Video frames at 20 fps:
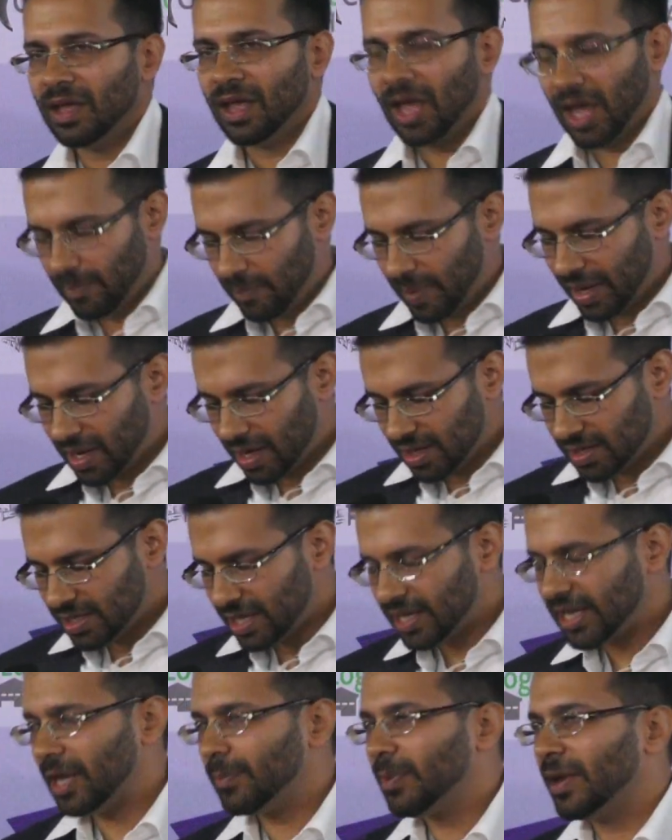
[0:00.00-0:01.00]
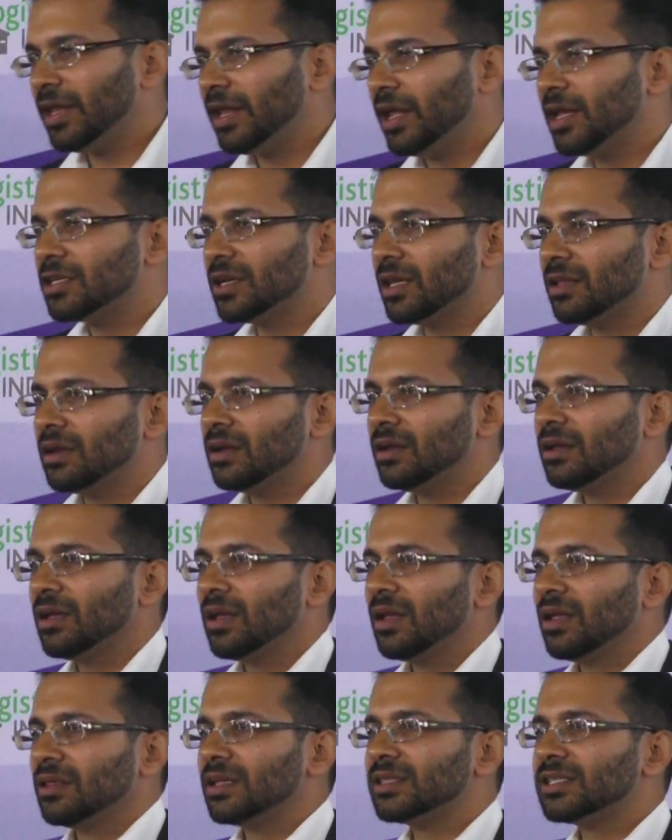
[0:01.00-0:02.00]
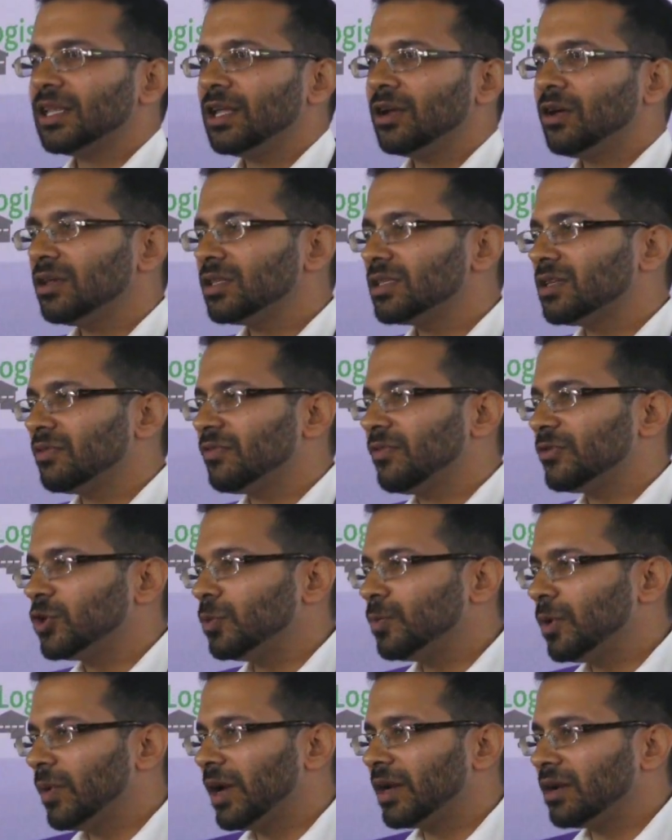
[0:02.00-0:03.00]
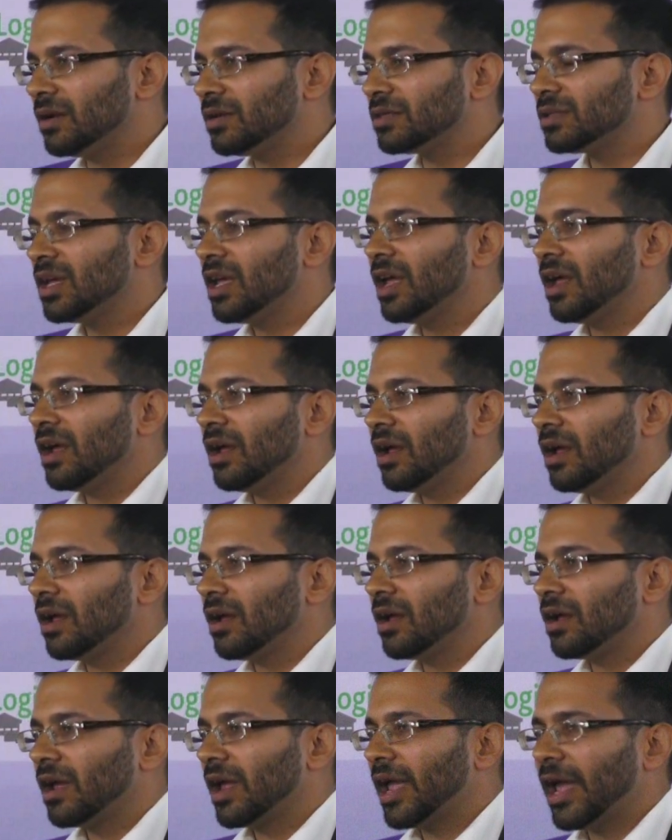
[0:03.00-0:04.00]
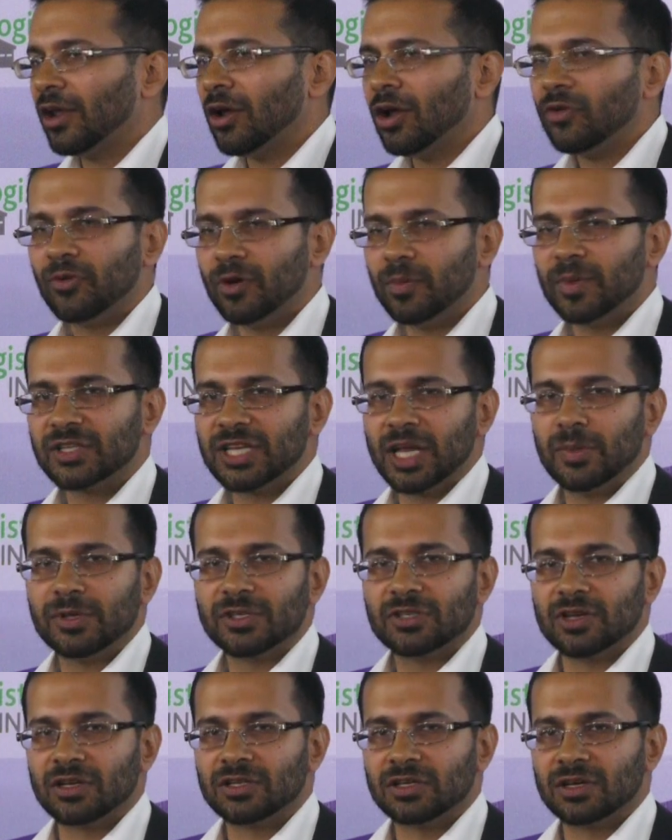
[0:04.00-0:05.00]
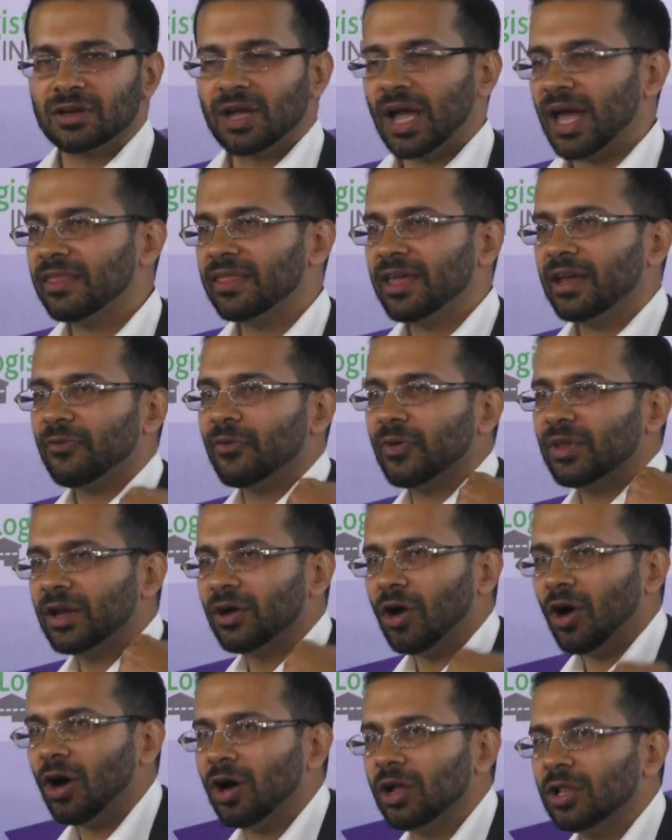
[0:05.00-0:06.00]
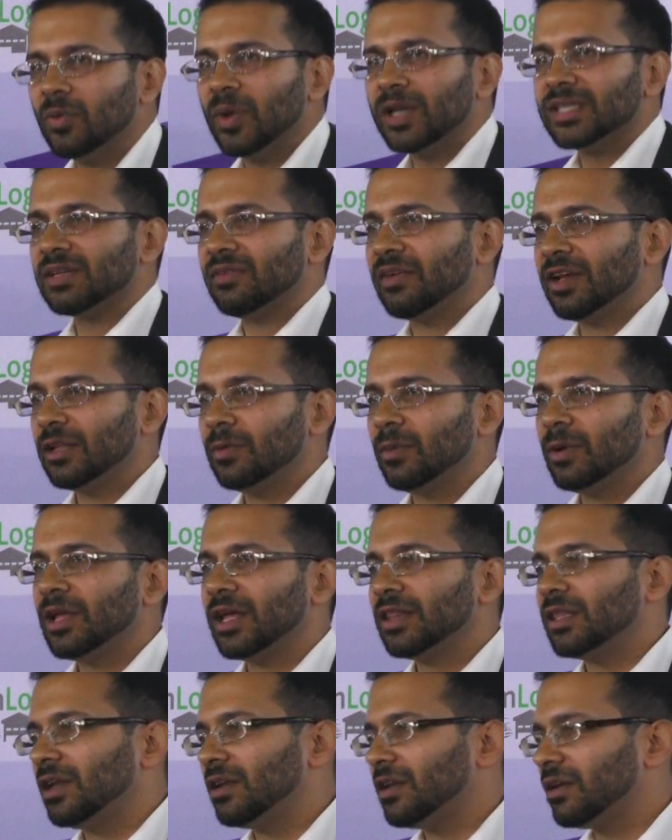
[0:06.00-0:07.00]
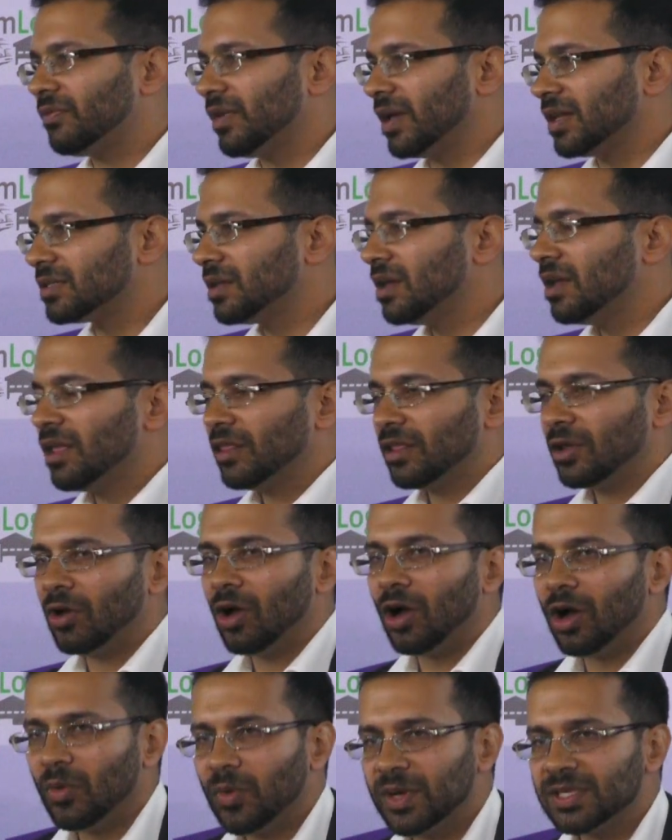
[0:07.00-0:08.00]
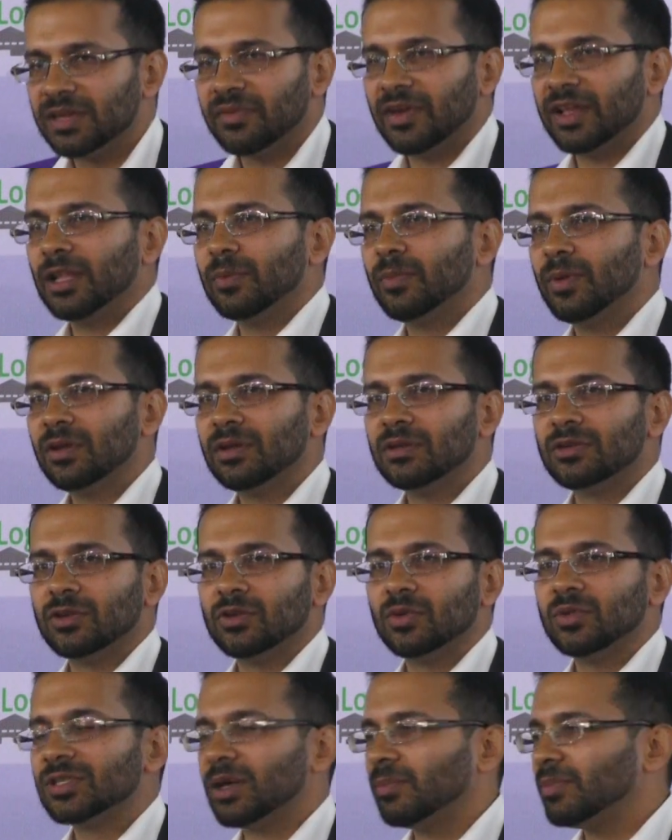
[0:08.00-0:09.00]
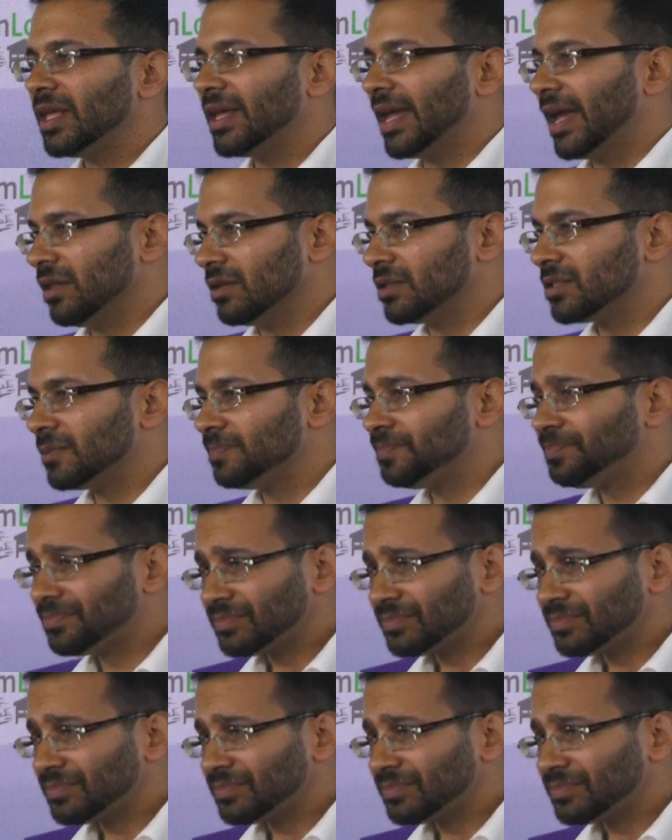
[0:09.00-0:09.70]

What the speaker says: And because they keep hitting each other, the silicon superwetters cannot form a stable structure. And therefore, they're always available at the interface. They're always available to do something else.